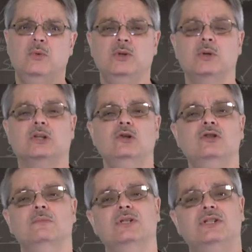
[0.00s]
when you
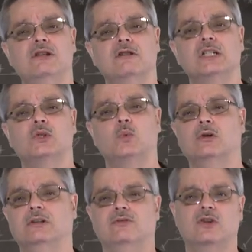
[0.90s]
include the mysterious
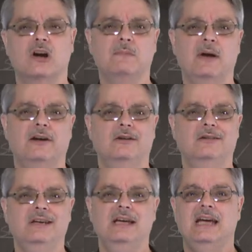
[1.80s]
world of dark matter
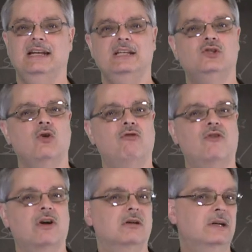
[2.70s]
and a so
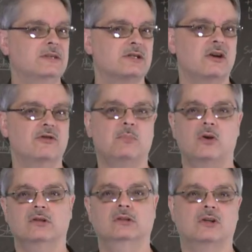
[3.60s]
far undiscovered
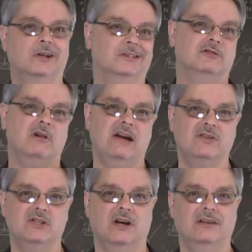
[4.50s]
particle called a
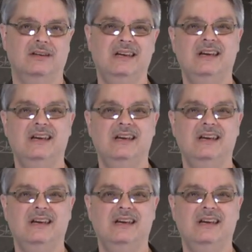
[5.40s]
graviton,